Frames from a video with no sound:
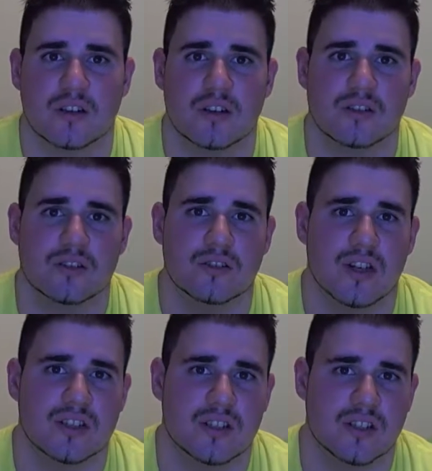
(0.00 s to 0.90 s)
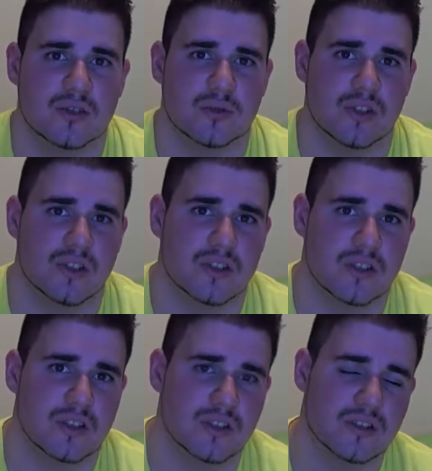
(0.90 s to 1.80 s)
I'll see you guys next week.
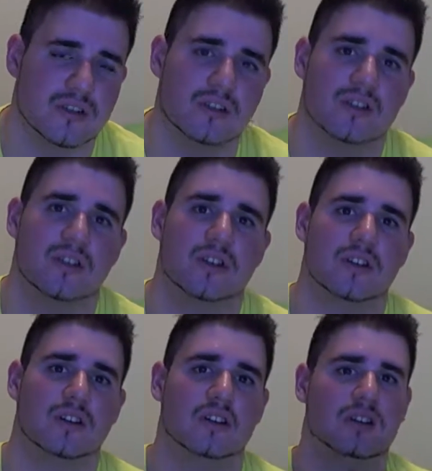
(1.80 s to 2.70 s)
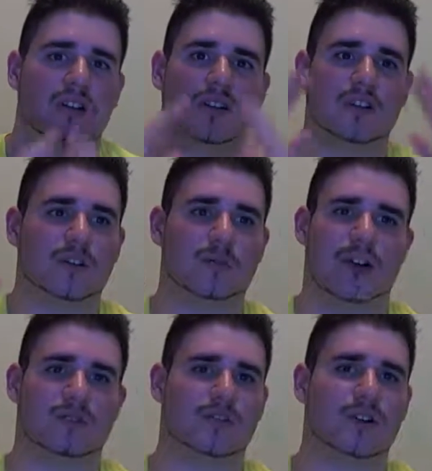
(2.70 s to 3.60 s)
Goodbye,
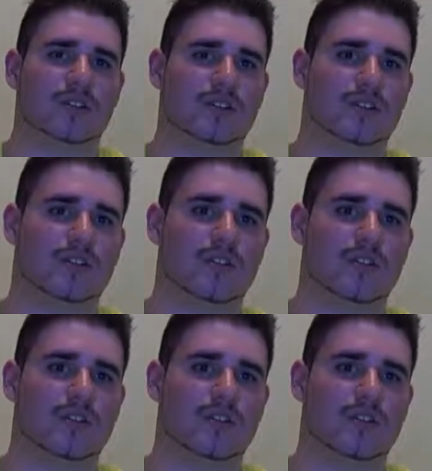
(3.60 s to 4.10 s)
friends.